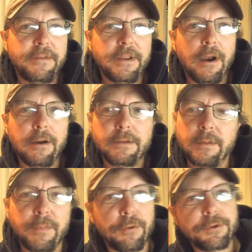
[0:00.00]
yards and the
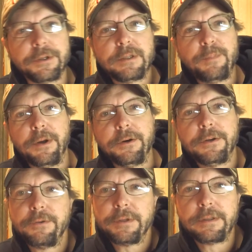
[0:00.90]
boat just sputtered
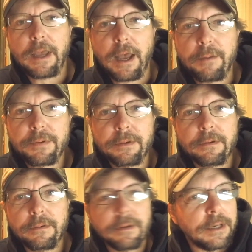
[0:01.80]
to a stop.
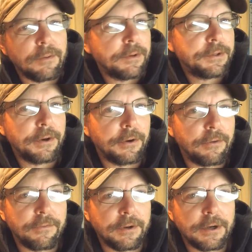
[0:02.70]
And it would turn
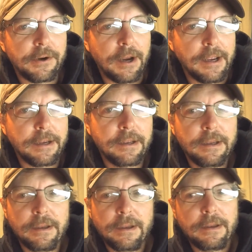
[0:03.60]
over and crank,
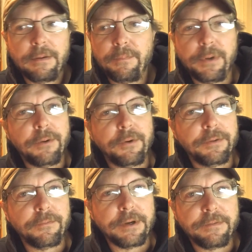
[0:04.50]
but it
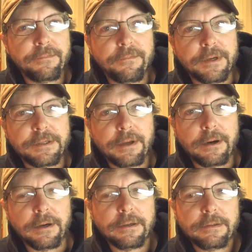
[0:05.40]
wouldn't
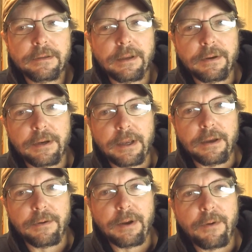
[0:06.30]
restart. And
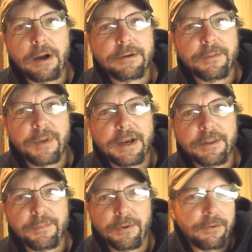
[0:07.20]
I walked to the back of the
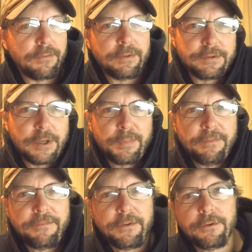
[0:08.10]
boat and was dumping
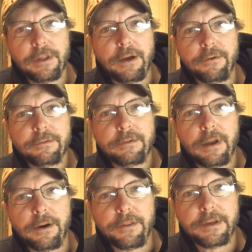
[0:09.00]
fuel out
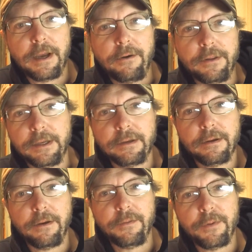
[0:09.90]
of the cowling
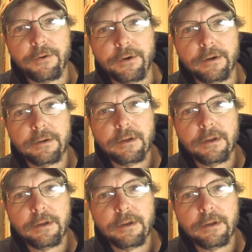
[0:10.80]
of the motor.